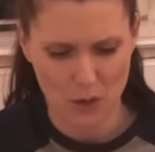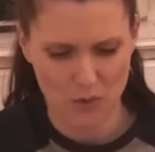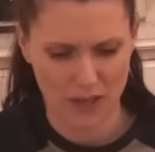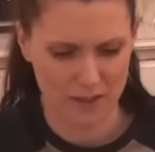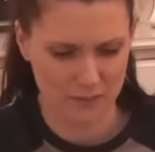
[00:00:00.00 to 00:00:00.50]

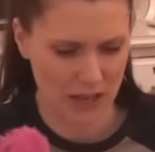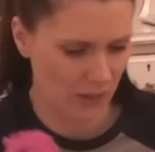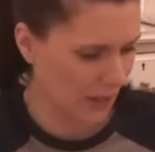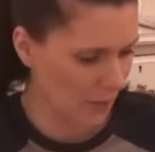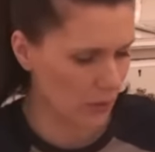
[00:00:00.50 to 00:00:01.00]
Right, I
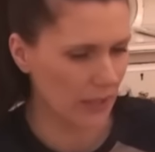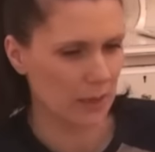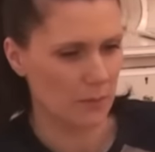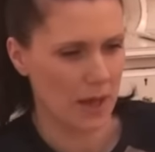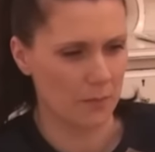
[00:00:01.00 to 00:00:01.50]
think I'm going to
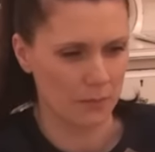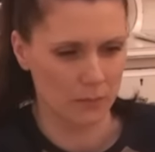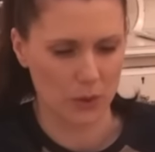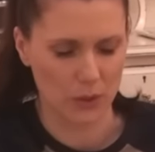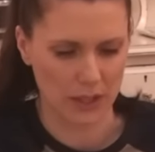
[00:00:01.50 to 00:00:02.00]
keep them.
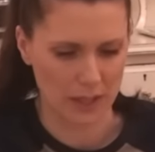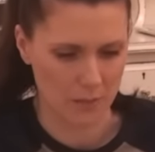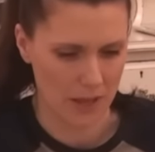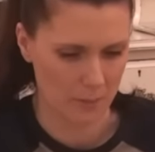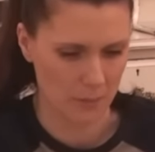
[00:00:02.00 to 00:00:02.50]
We're going to keep
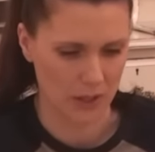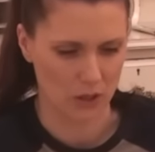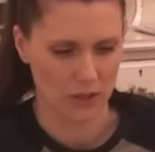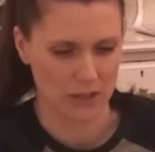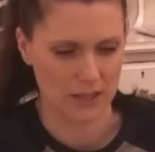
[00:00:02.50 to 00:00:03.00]
them
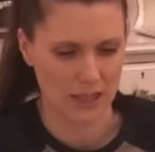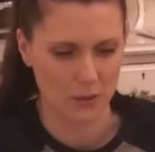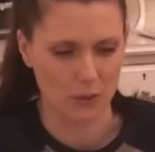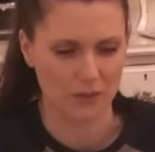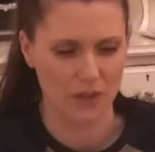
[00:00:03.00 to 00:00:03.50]
because it's
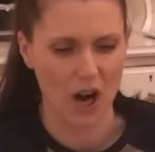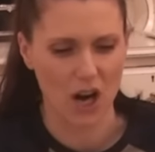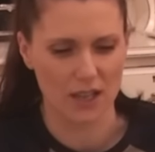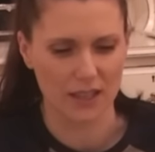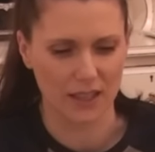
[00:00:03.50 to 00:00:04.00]
a
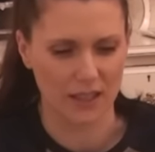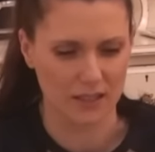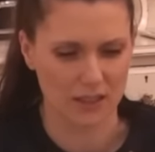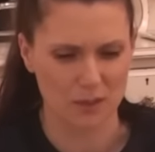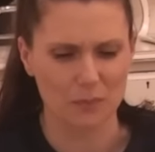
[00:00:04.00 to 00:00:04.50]
heart to get
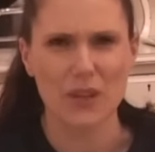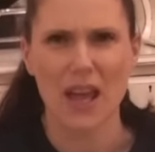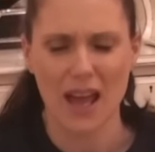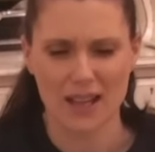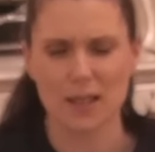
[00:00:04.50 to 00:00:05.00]
rid of them.
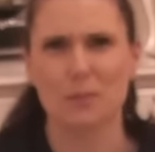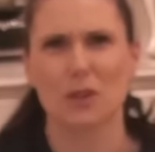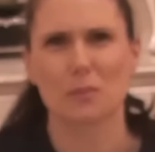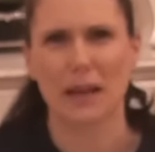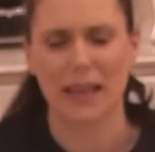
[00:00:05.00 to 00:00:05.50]
And some of
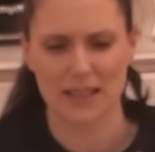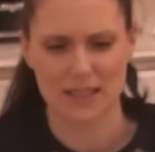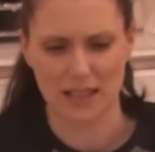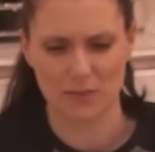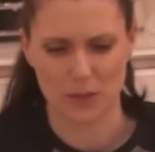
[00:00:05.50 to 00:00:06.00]
them my kids
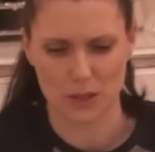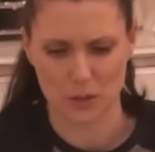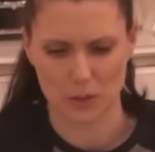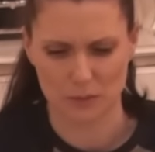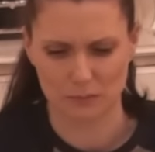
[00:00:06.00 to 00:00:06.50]
gave me, so
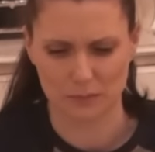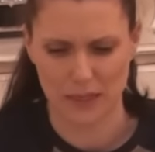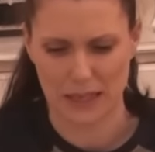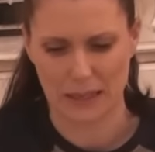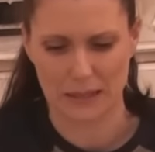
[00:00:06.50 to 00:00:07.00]

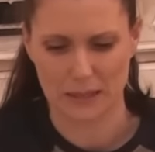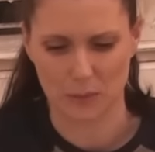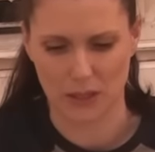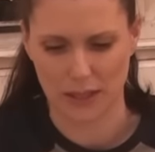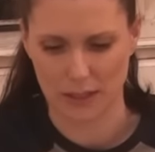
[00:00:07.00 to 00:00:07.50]
I kind of
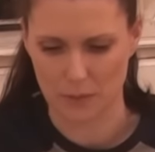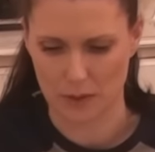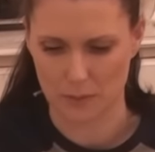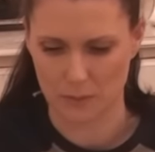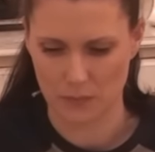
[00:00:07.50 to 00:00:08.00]
want to keep
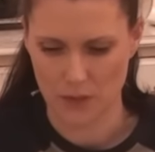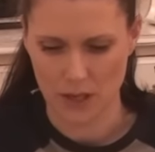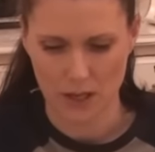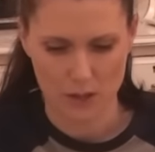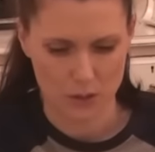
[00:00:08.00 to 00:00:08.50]
them.
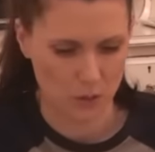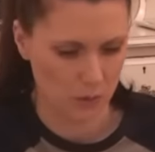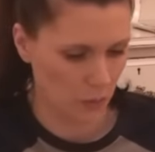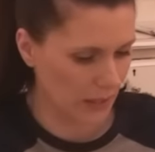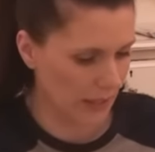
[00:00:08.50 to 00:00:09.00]
So
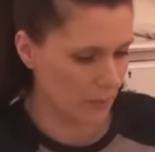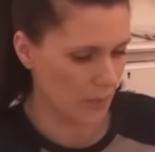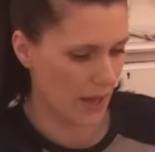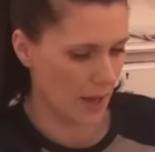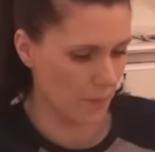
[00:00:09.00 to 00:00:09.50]
I'm going to keep
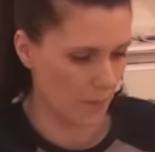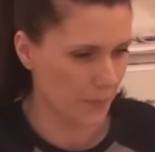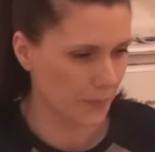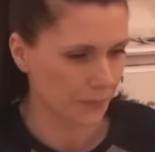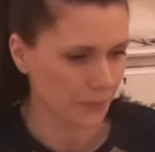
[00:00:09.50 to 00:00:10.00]

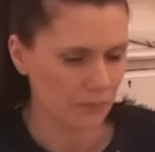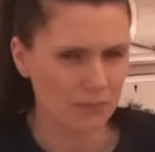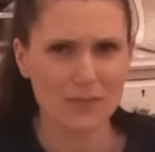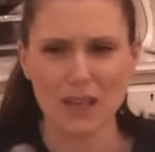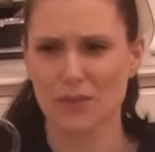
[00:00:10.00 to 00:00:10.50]
them.
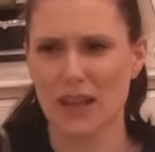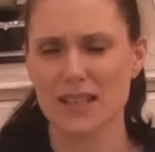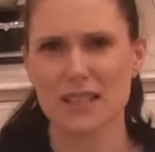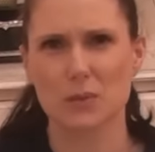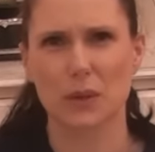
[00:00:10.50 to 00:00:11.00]

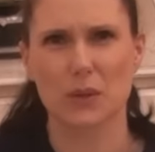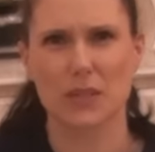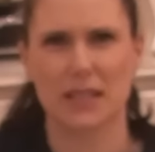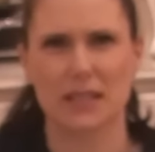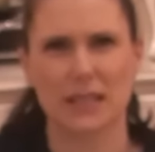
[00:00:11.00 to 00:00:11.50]
This is one of
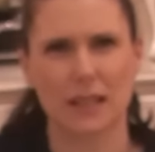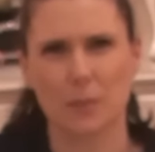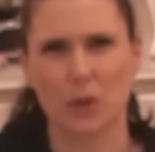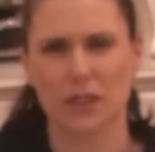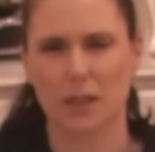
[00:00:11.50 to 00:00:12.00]
those things to
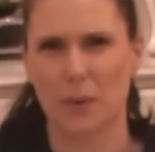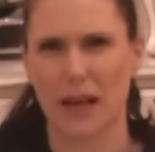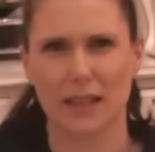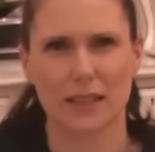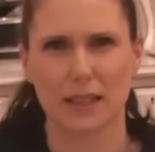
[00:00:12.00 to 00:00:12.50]
clip onto your
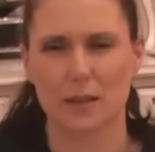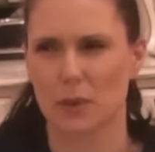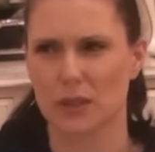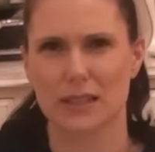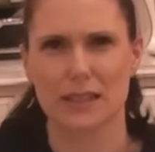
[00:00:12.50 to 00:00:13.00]
bag and you clip it
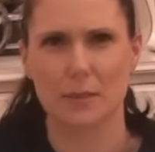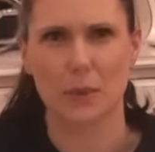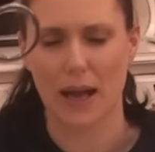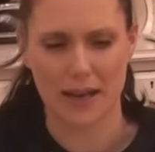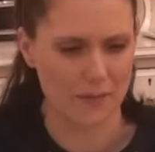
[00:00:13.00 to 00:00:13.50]
onto the table.
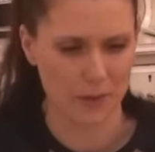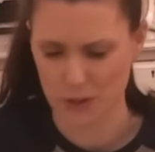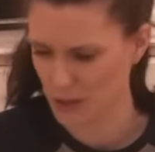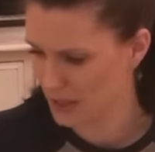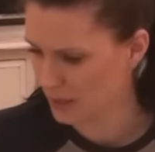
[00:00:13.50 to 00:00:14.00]
I never
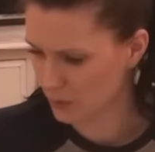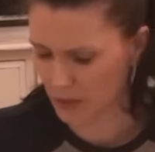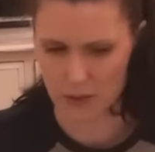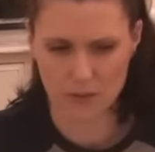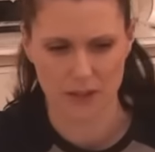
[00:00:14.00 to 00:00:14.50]
use it. Going
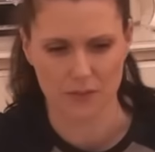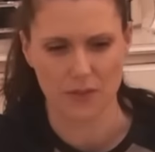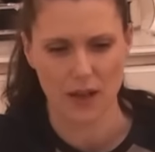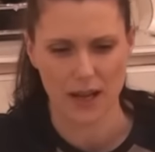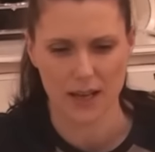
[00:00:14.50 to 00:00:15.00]
to get rid of
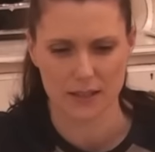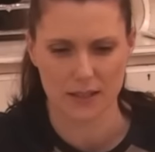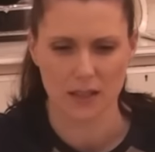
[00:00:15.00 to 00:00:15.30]
that.